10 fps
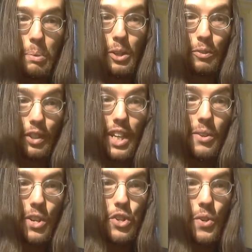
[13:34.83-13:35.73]
bit of
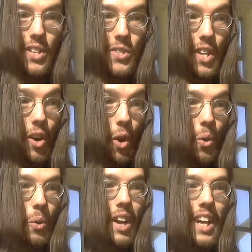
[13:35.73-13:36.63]
literature and said,
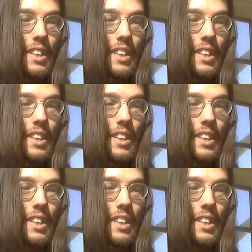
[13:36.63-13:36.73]
oh,